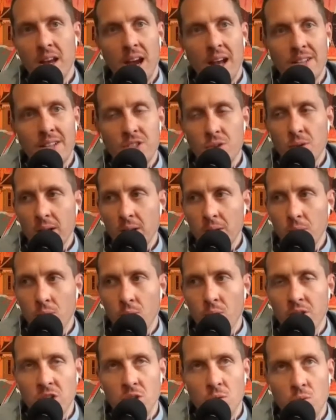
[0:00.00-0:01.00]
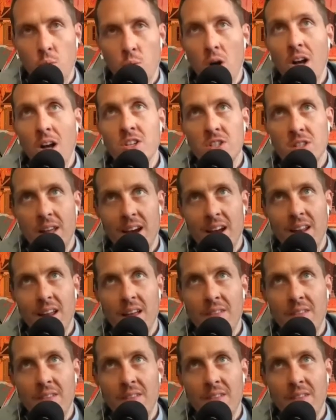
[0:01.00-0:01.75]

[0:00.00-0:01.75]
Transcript: And so like when you watch that